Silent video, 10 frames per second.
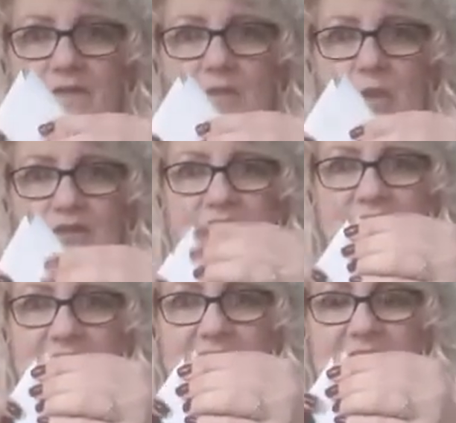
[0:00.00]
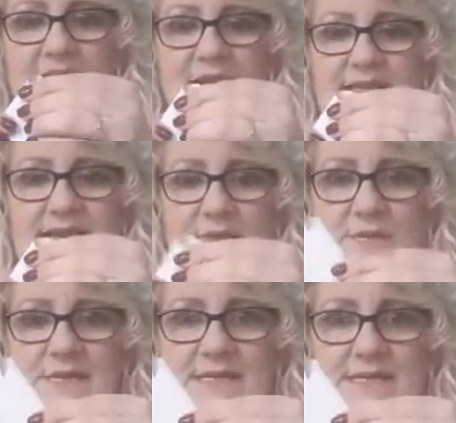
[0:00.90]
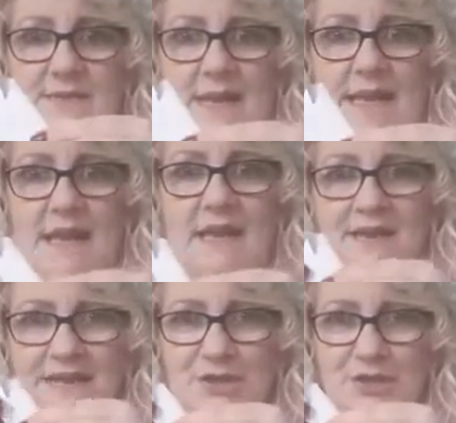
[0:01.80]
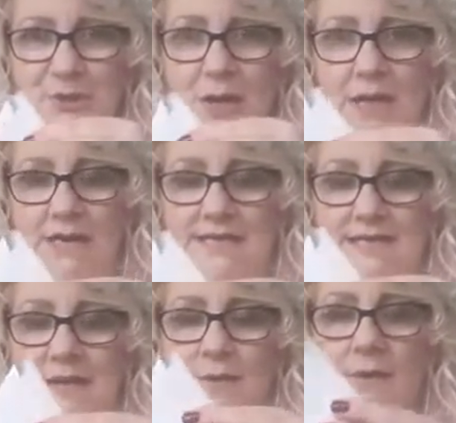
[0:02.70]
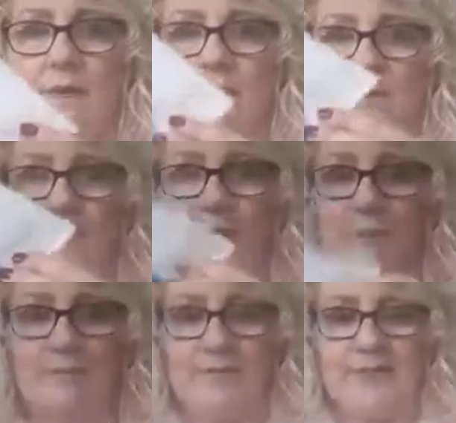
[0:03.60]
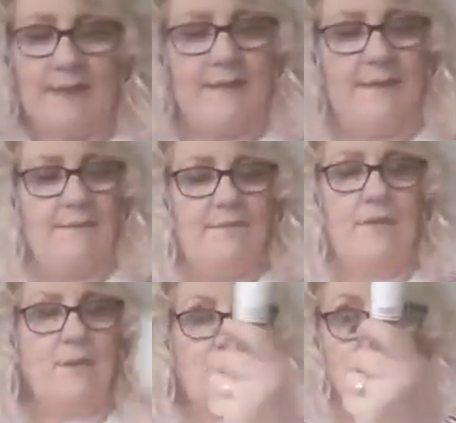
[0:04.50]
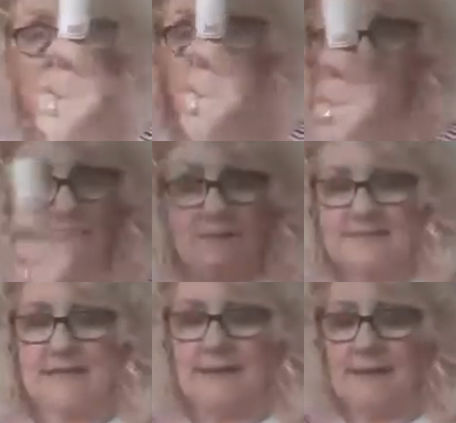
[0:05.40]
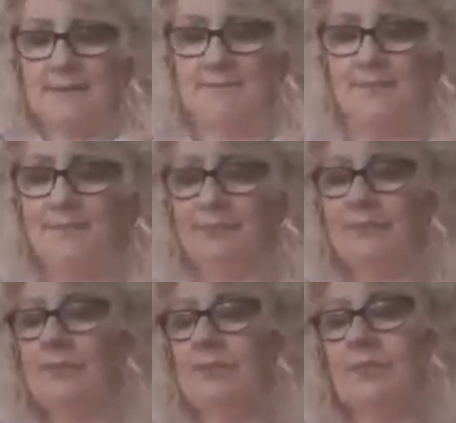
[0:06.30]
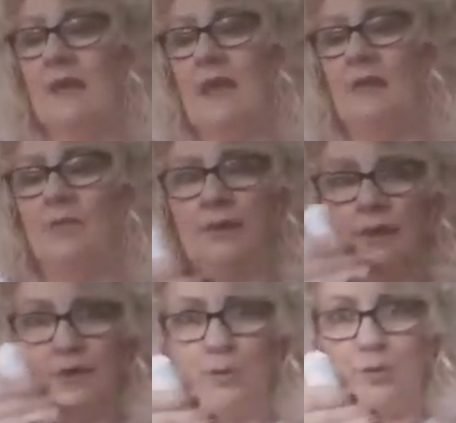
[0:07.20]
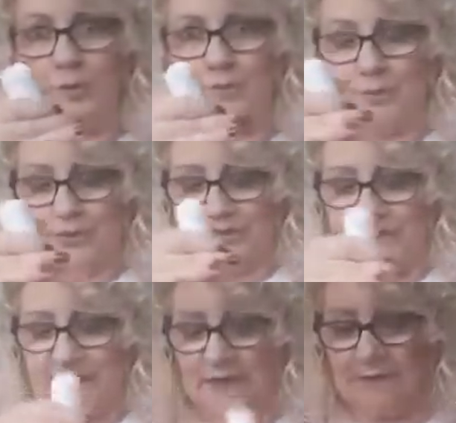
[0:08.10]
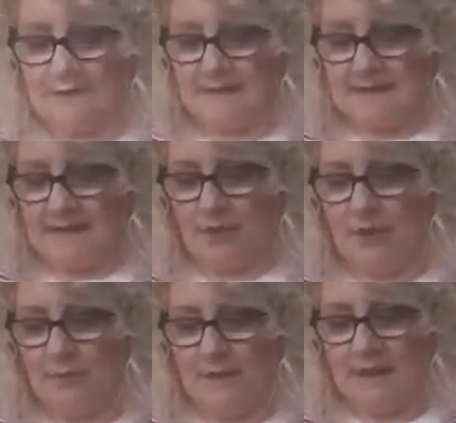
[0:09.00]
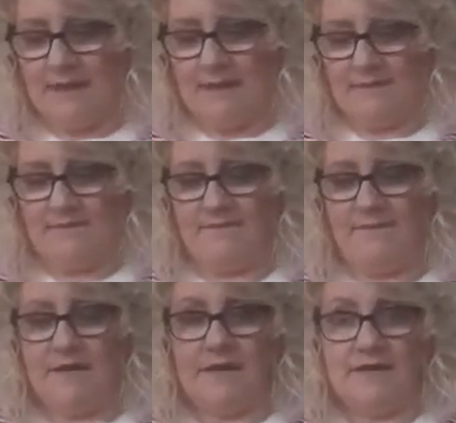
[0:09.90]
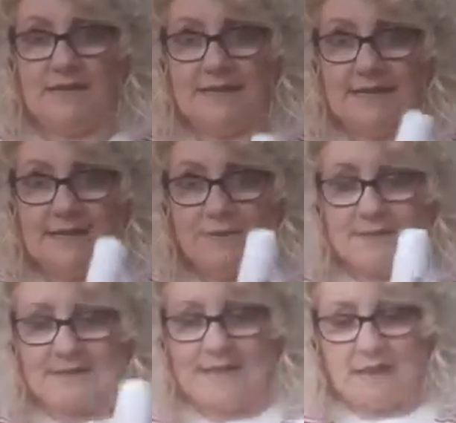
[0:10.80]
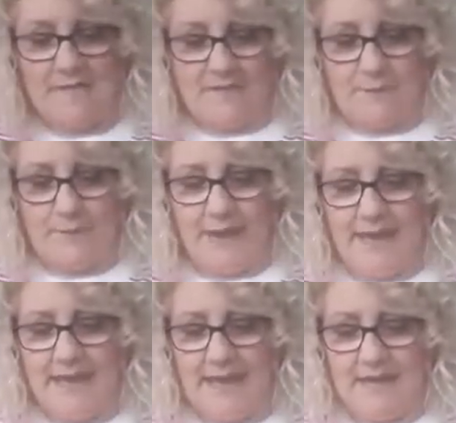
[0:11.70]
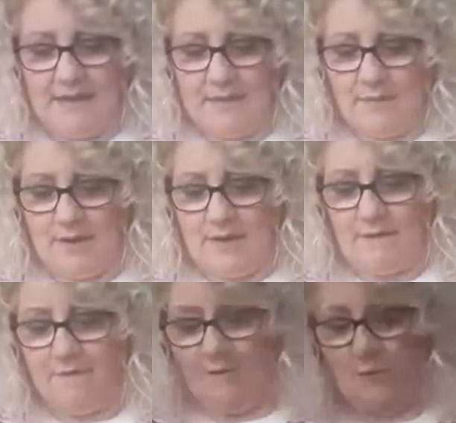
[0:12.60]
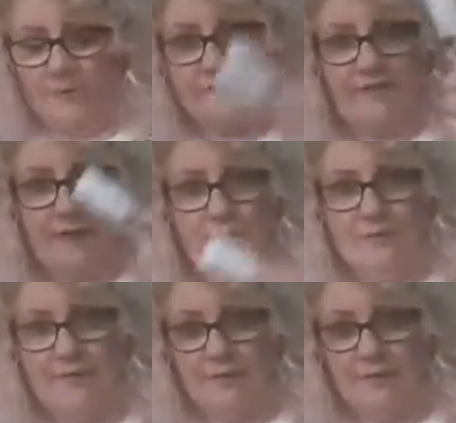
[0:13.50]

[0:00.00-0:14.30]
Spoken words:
squash this little guy down a bit as well. Not too hard now. So we're going to take our glue stick. Out we go. Push the glue stick up very gently. We'll take off our peg and fold it out,